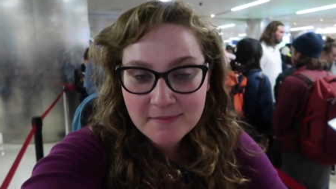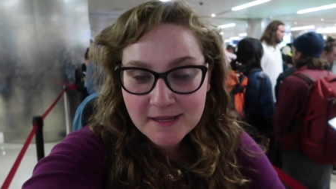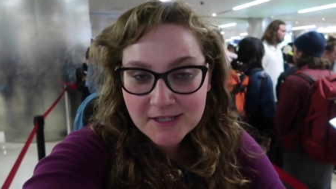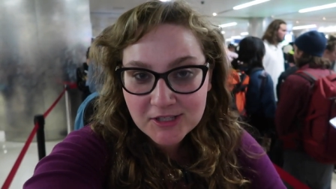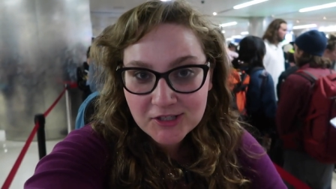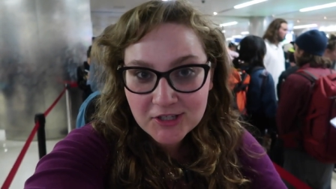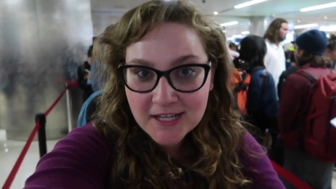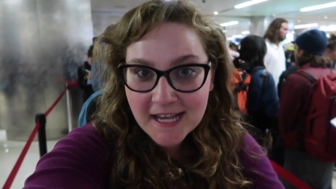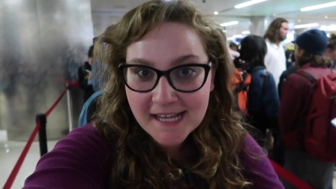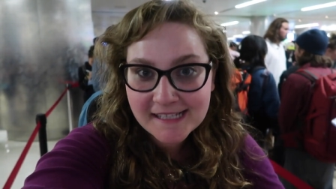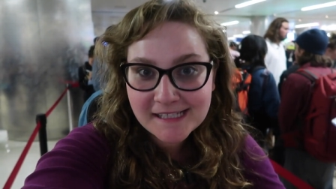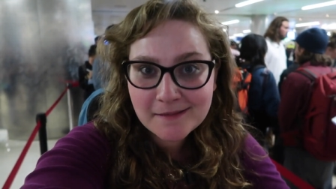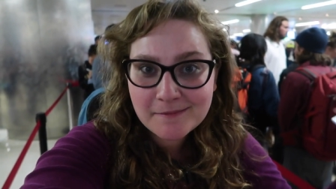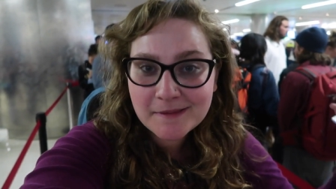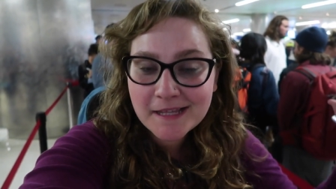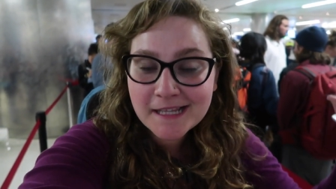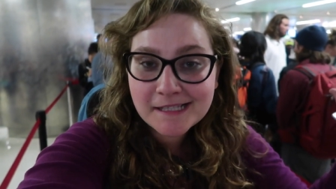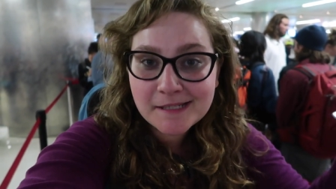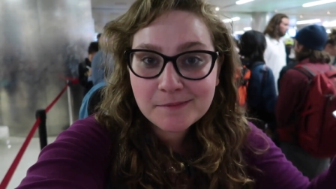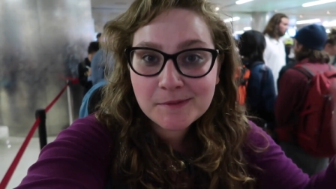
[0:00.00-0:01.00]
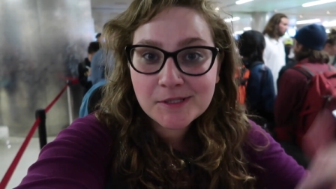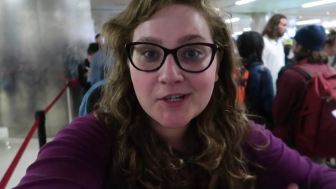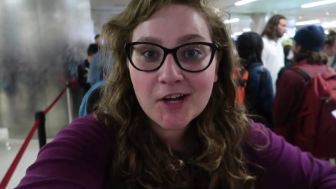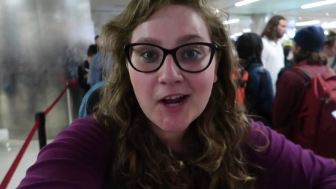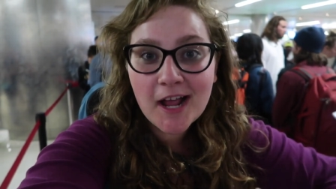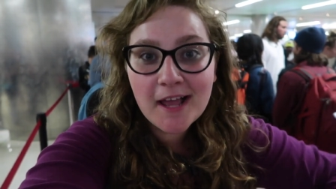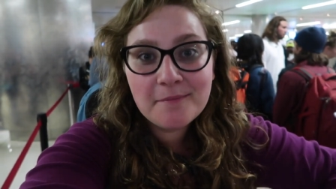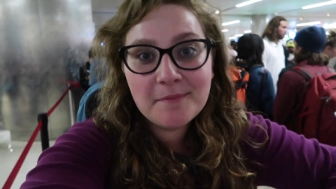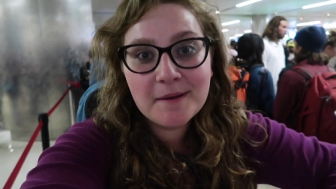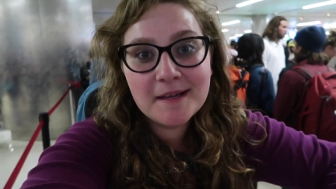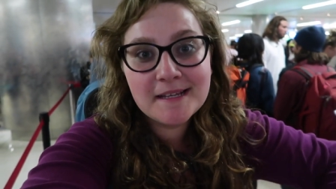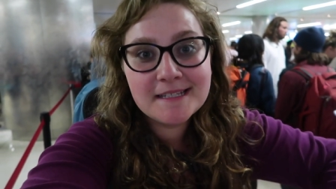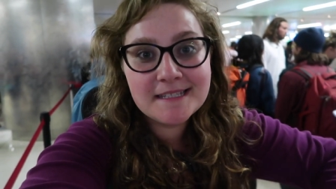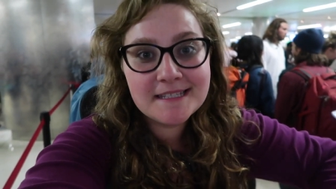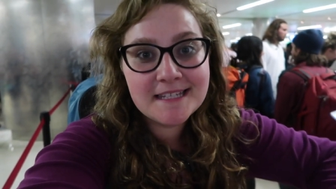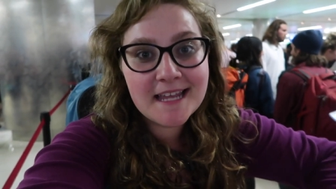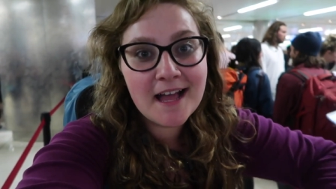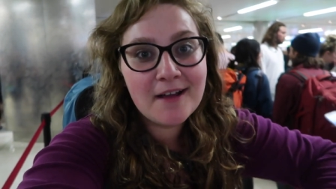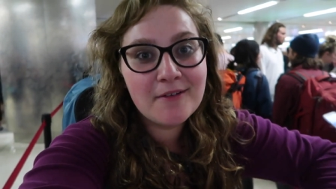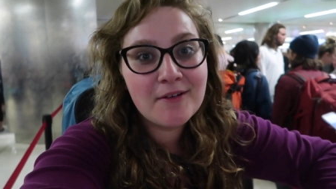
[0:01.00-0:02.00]
make sure you guys hit that subscribe
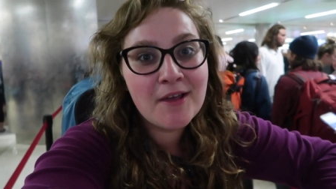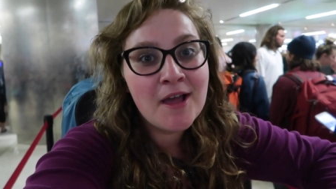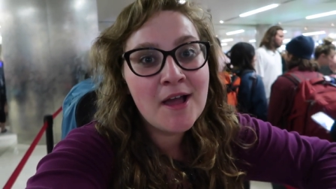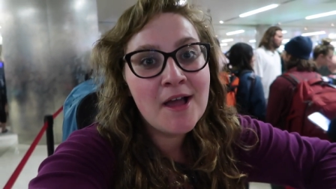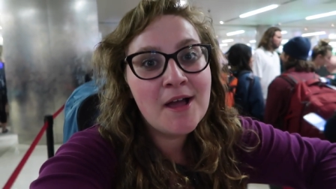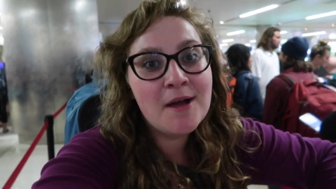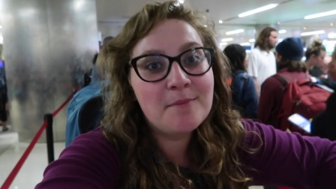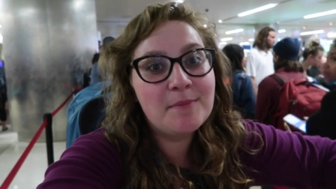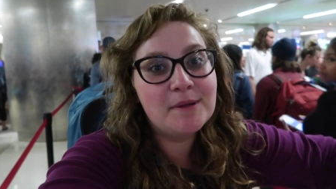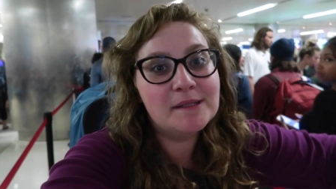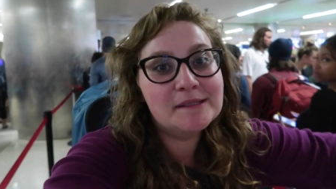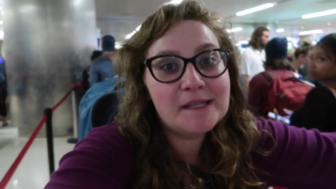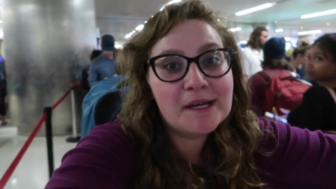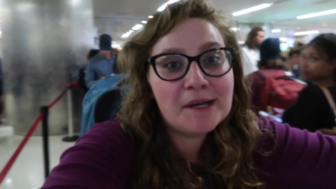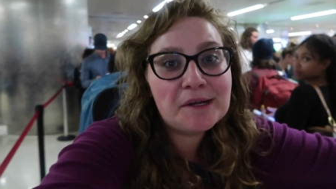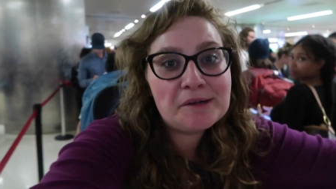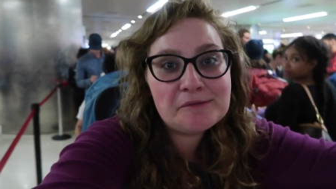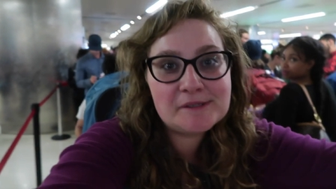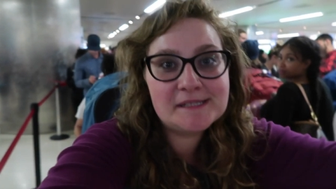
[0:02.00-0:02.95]
button down below.